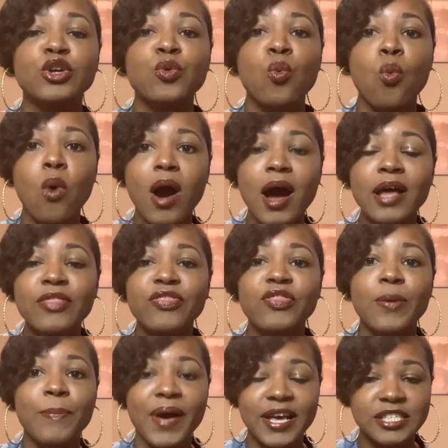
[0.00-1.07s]
want the
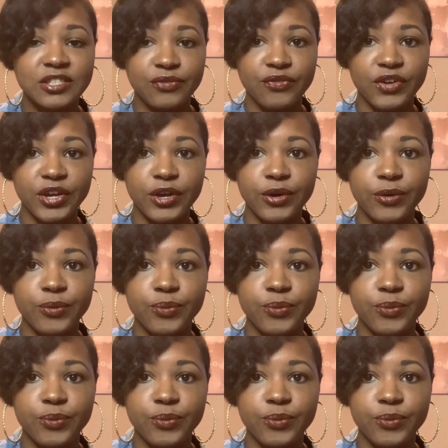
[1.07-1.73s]
best for you.